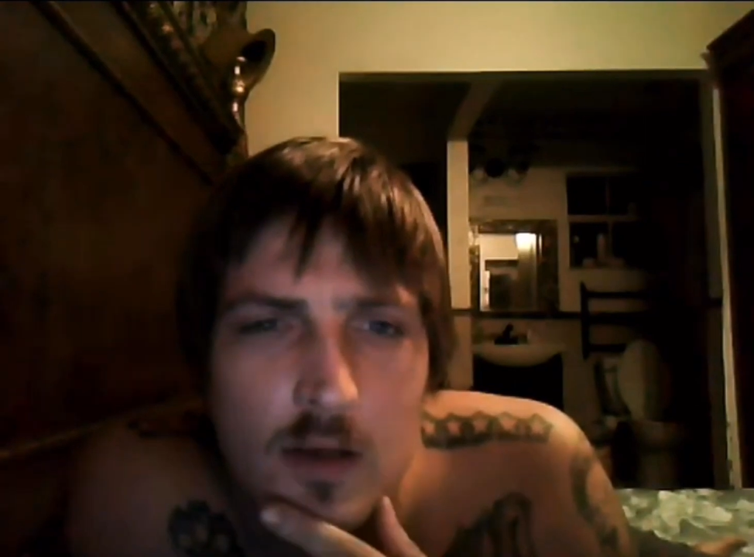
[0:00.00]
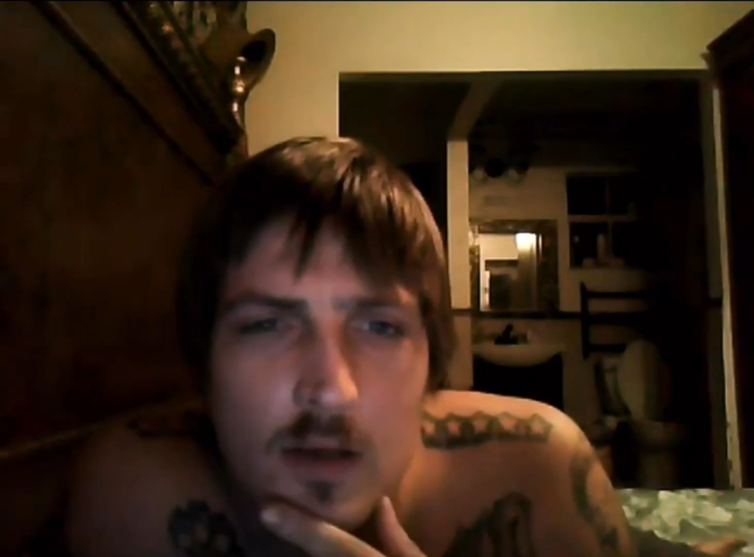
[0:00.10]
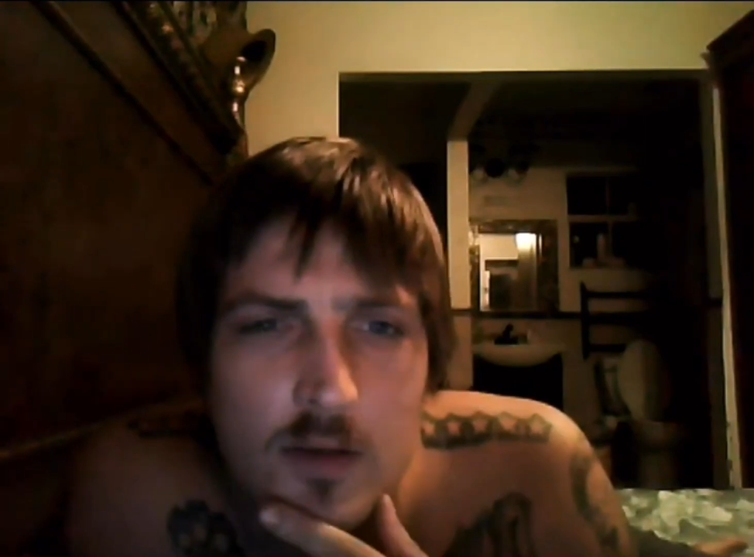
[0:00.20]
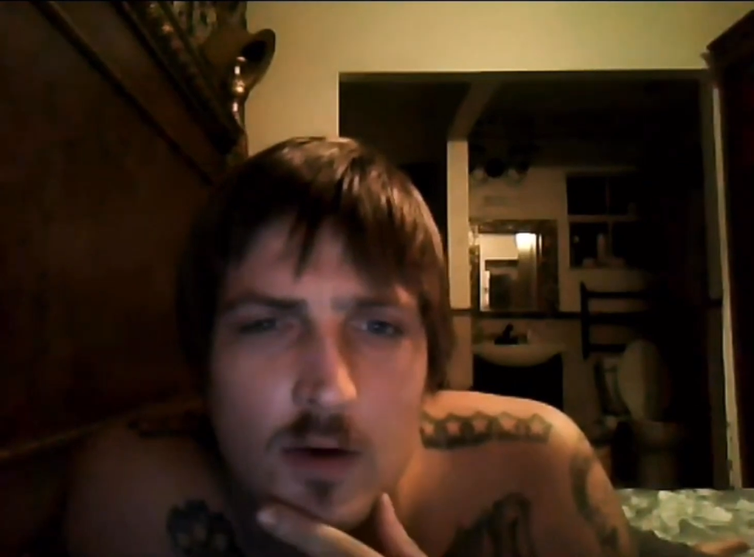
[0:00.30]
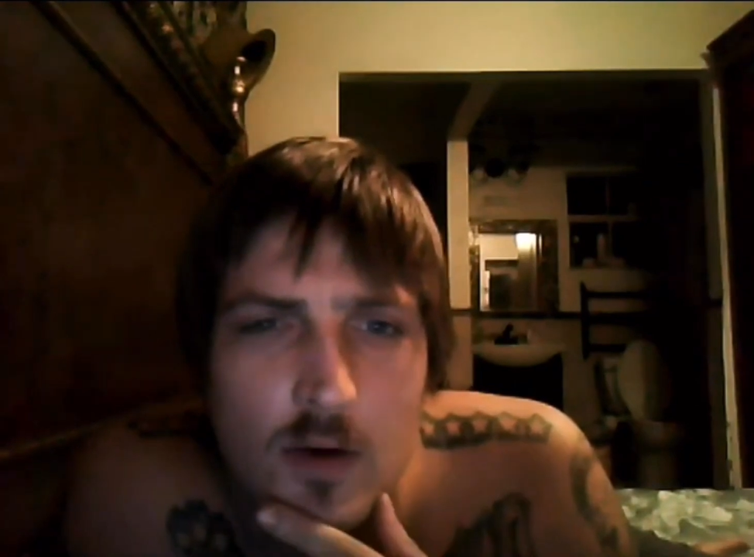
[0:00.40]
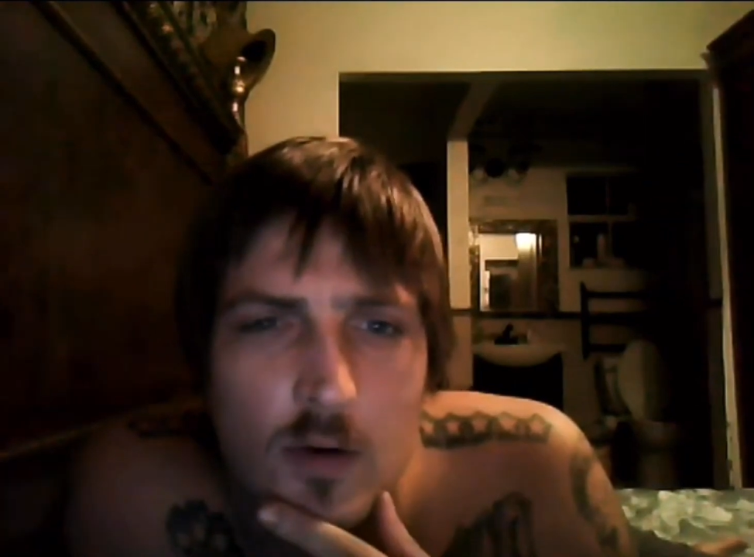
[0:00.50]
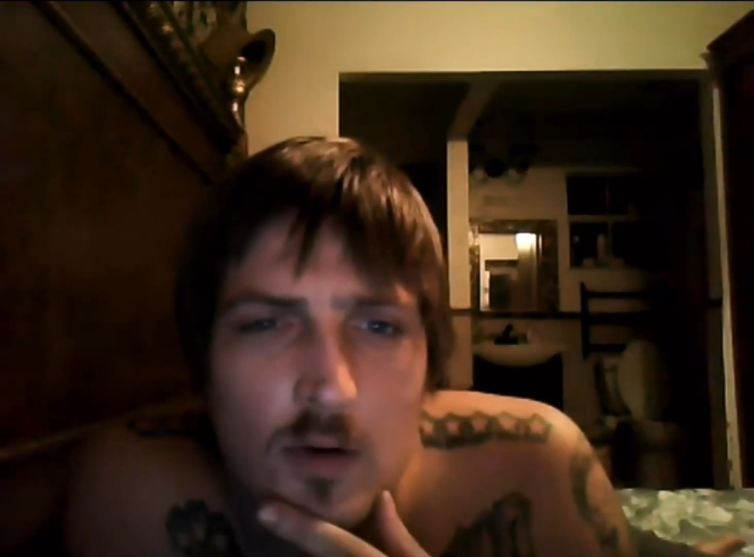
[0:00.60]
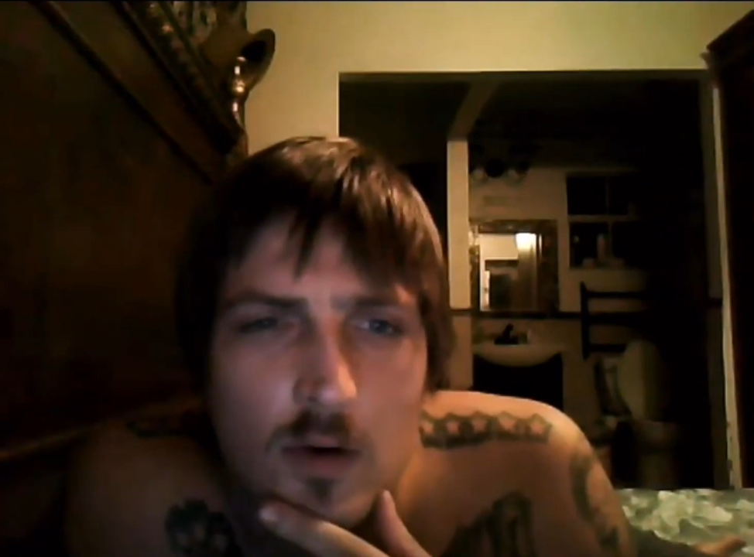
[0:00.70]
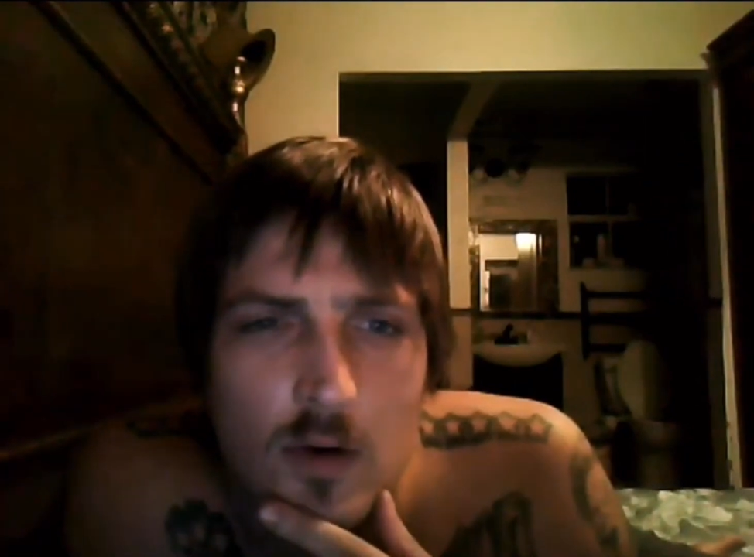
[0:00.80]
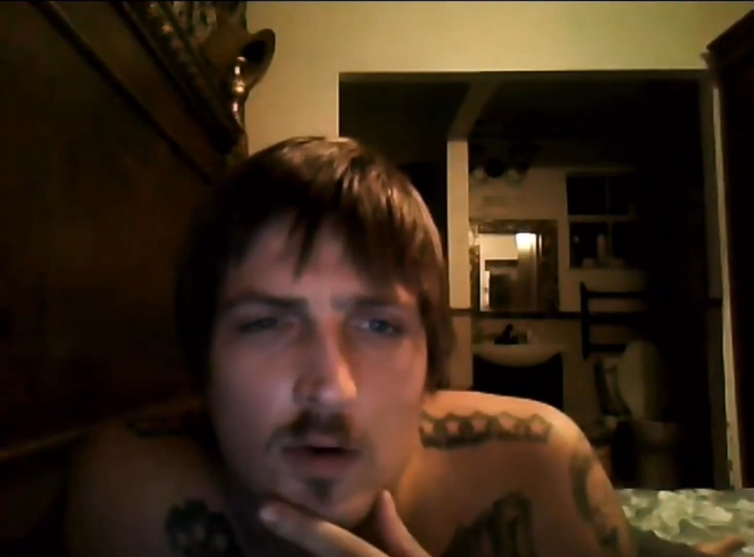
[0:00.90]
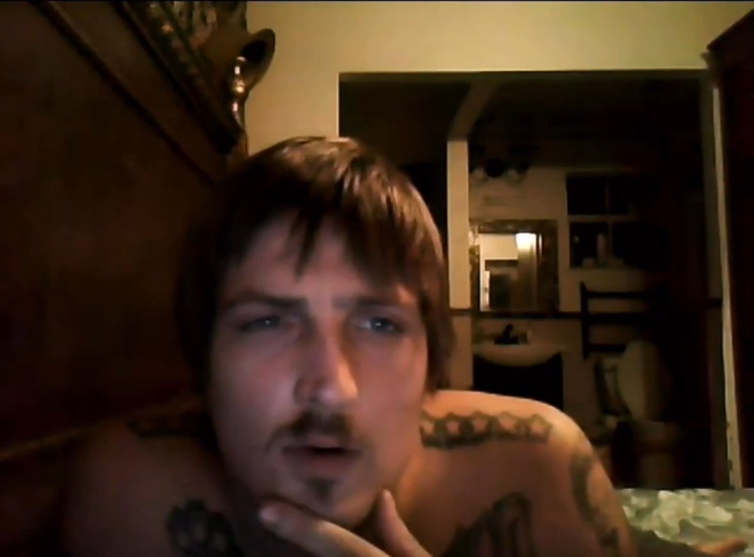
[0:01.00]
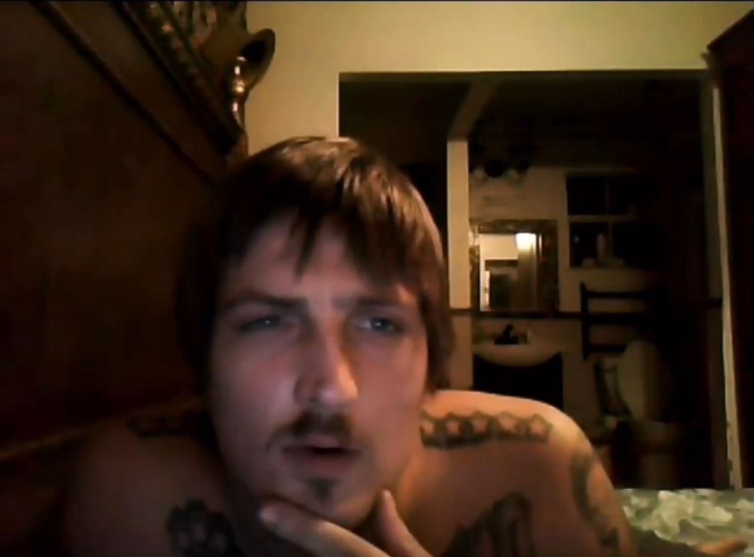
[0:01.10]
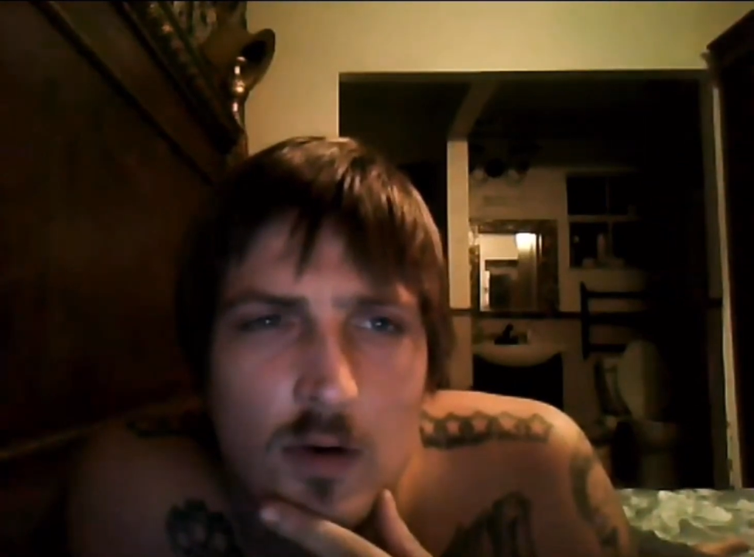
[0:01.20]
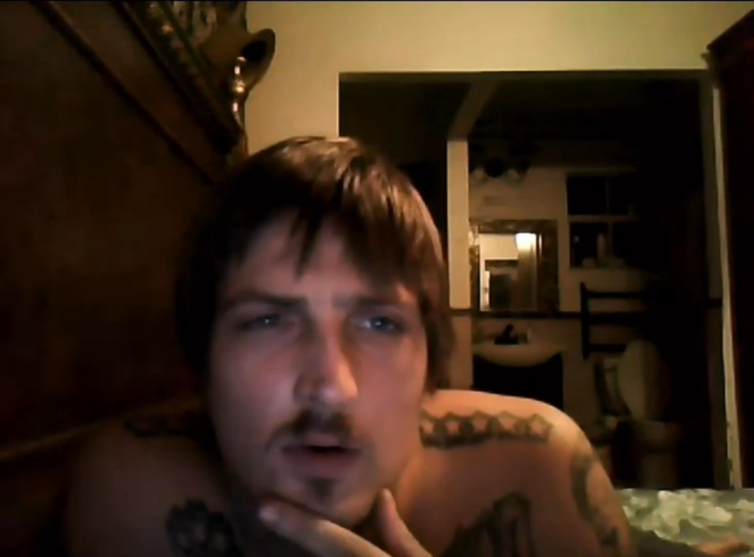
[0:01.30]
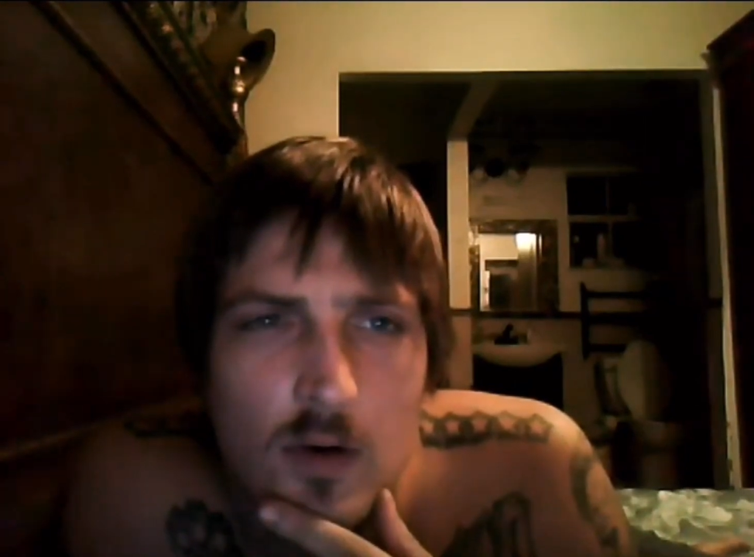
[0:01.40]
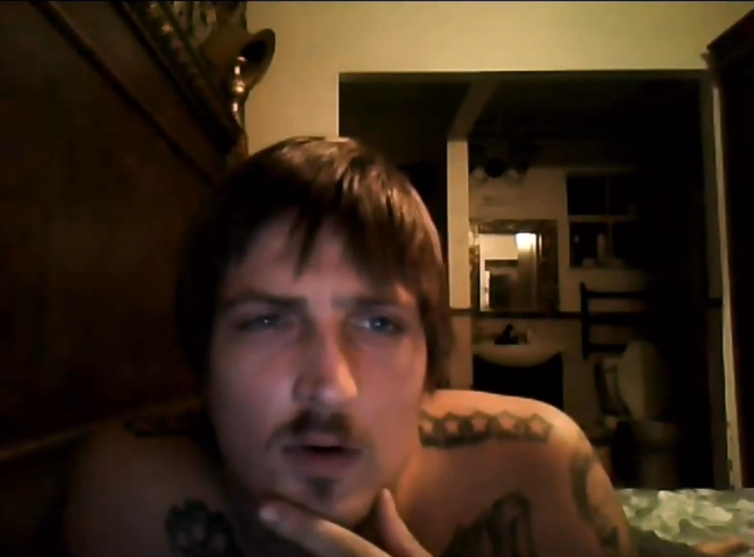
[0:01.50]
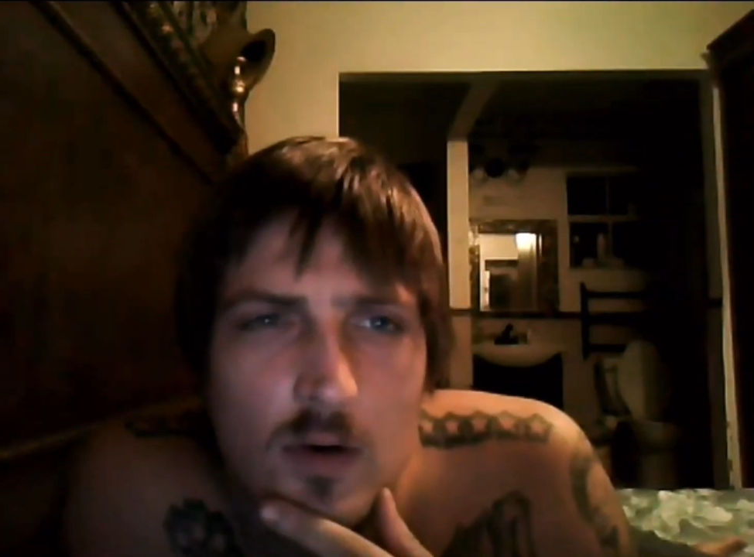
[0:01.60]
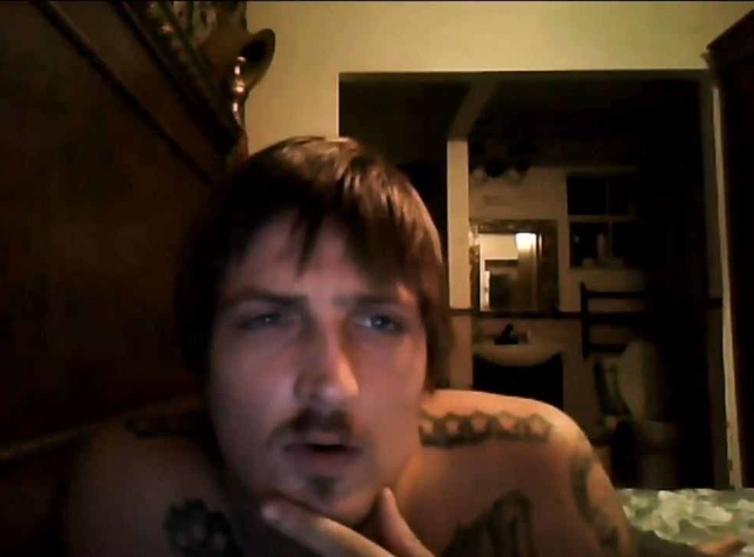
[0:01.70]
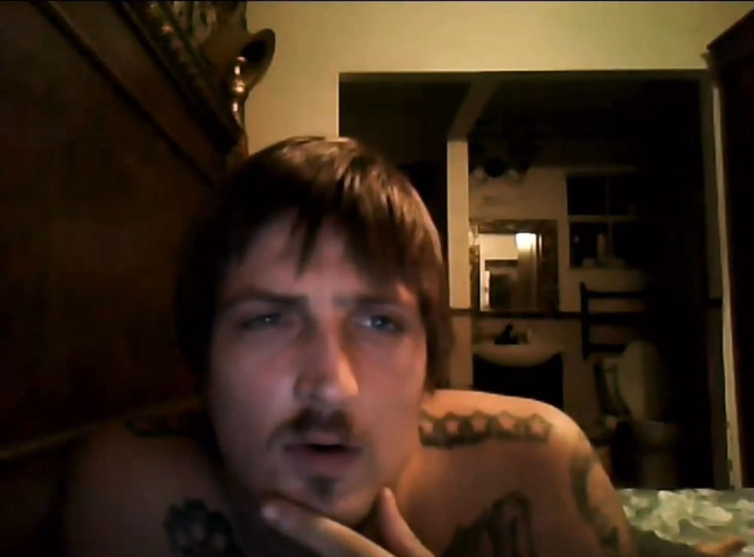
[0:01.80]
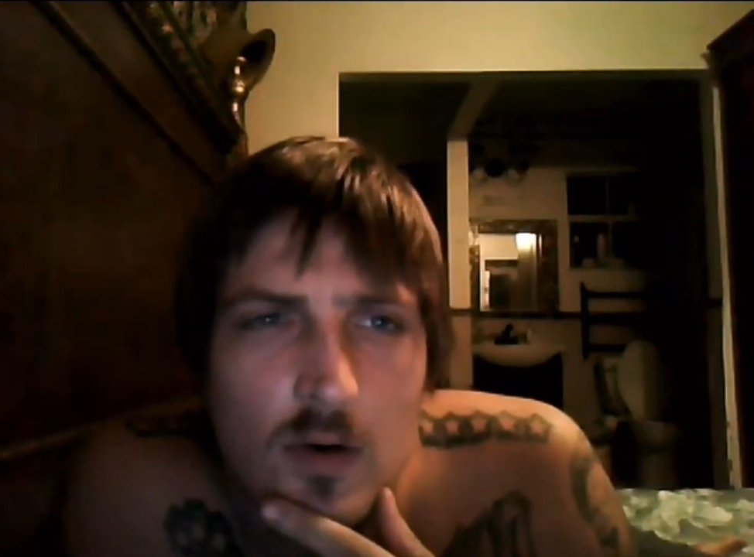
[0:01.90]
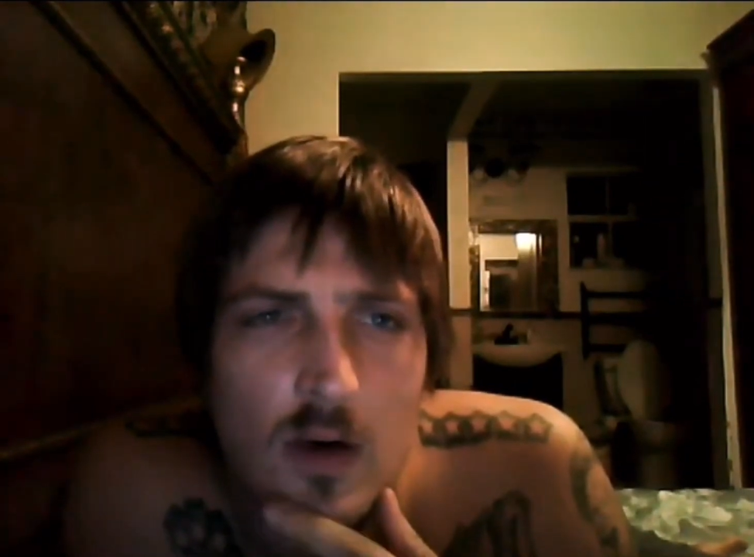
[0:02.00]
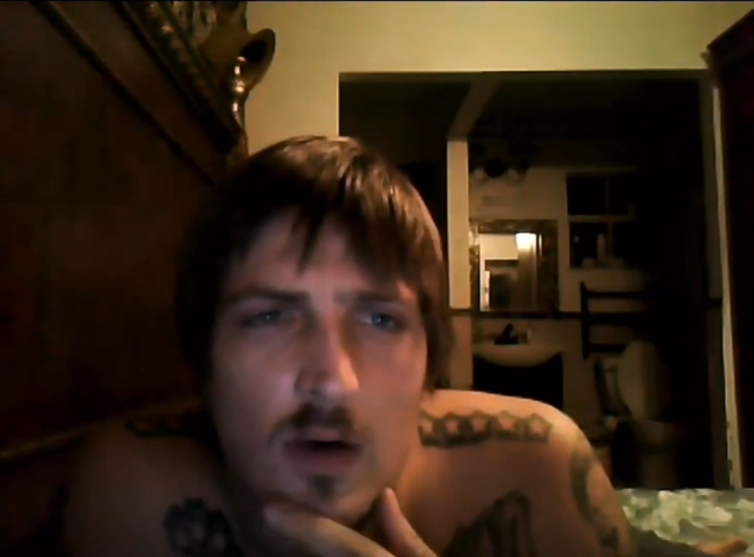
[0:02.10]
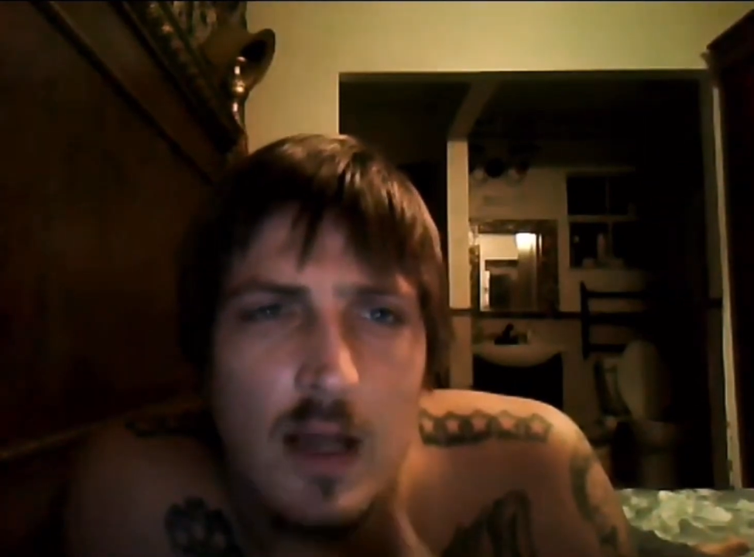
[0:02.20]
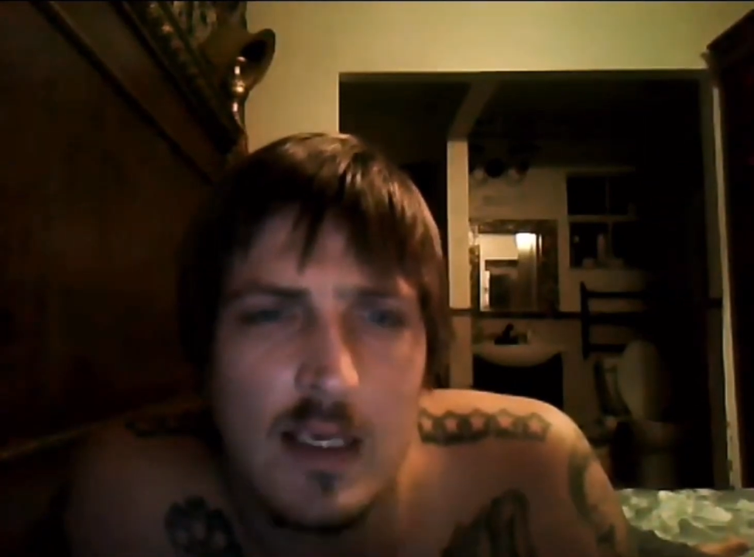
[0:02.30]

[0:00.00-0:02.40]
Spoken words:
So I